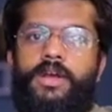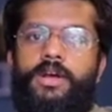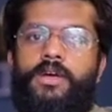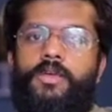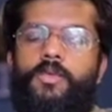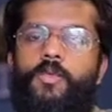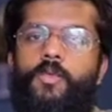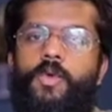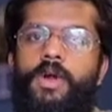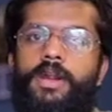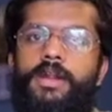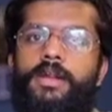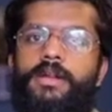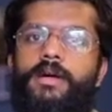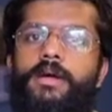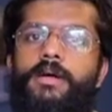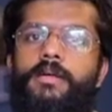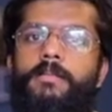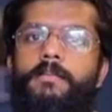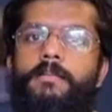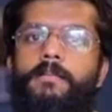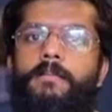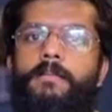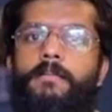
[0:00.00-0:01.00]
One
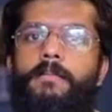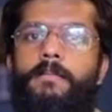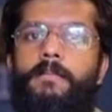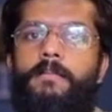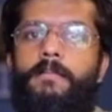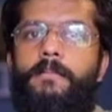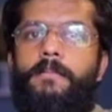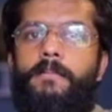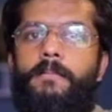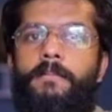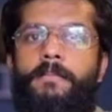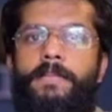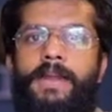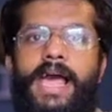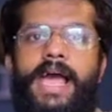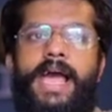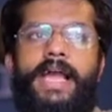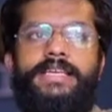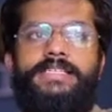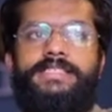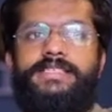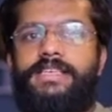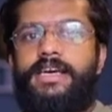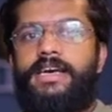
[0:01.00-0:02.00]

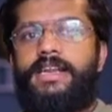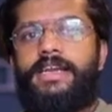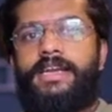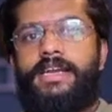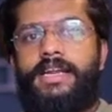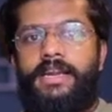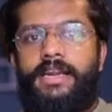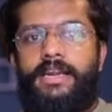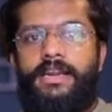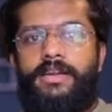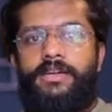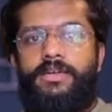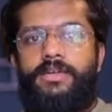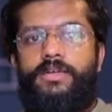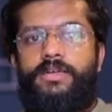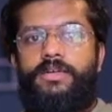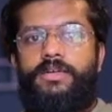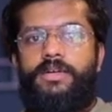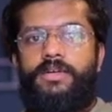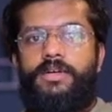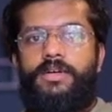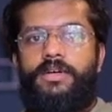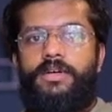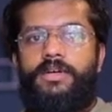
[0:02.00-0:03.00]
blank circle
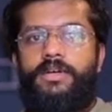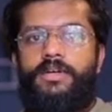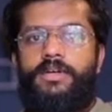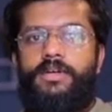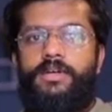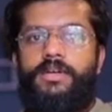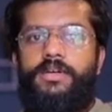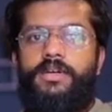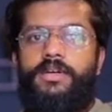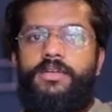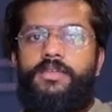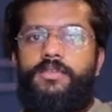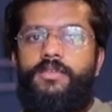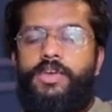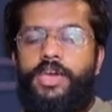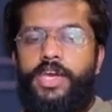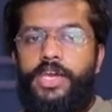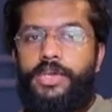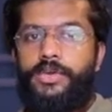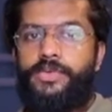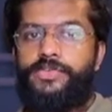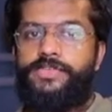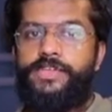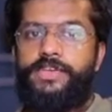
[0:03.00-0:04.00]
we are
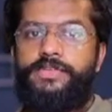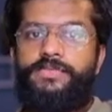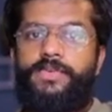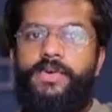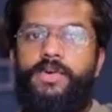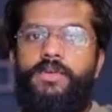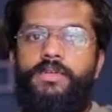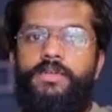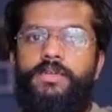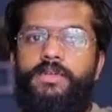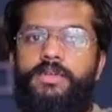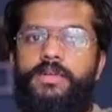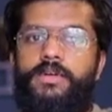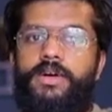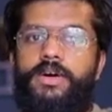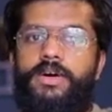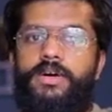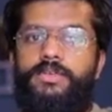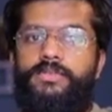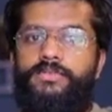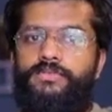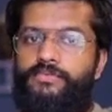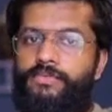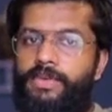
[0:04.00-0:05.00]
using for
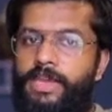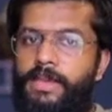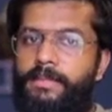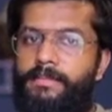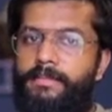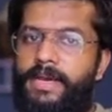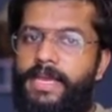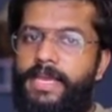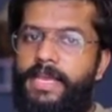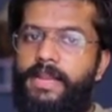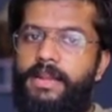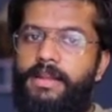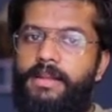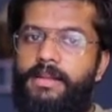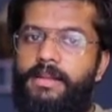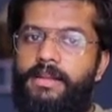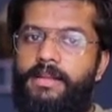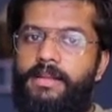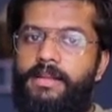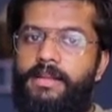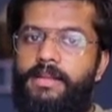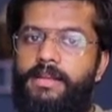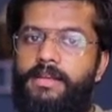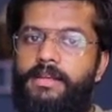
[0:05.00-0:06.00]
female,
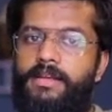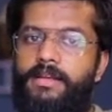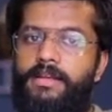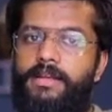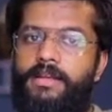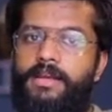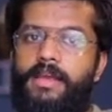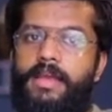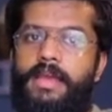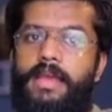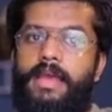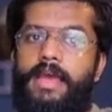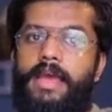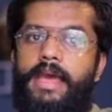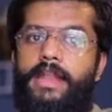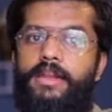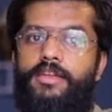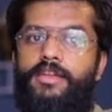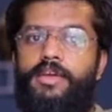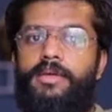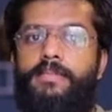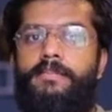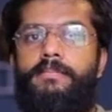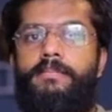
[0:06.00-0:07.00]
and
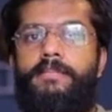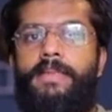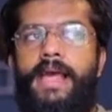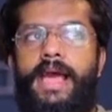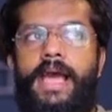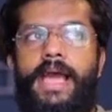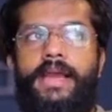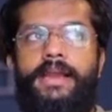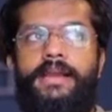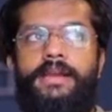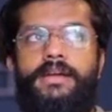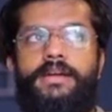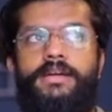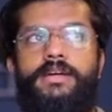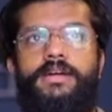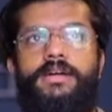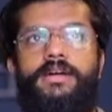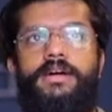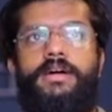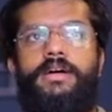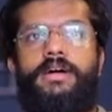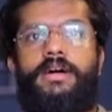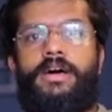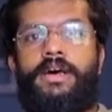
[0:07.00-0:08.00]
a blank
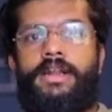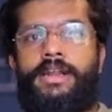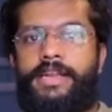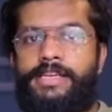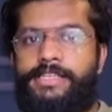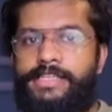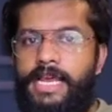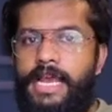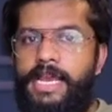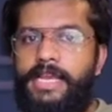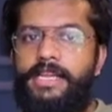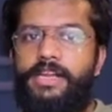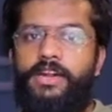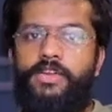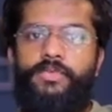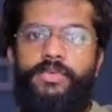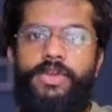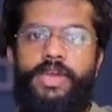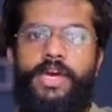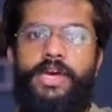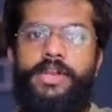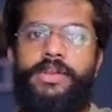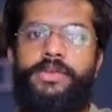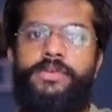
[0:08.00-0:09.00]
rectangle
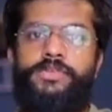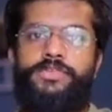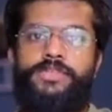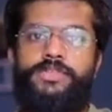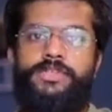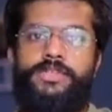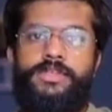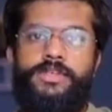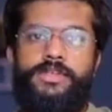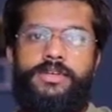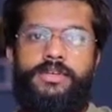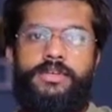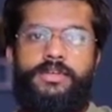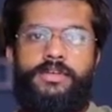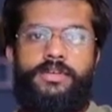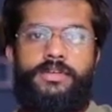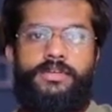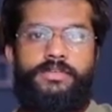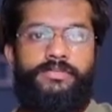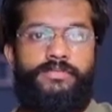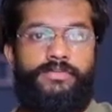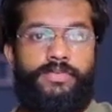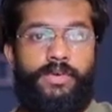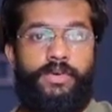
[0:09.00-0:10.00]
we are used
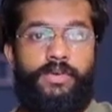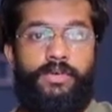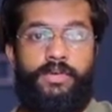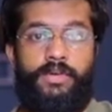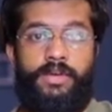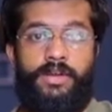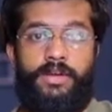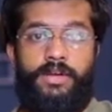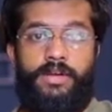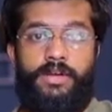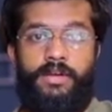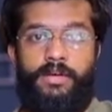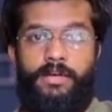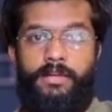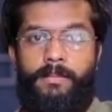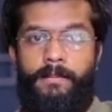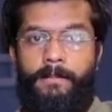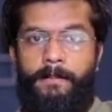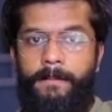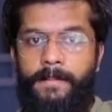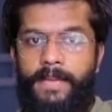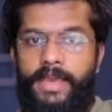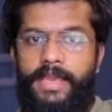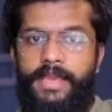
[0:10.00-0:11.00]
for
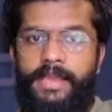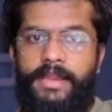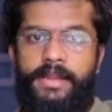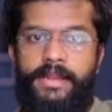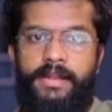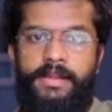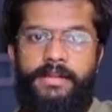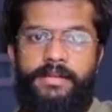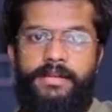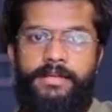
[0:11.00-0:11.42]
male,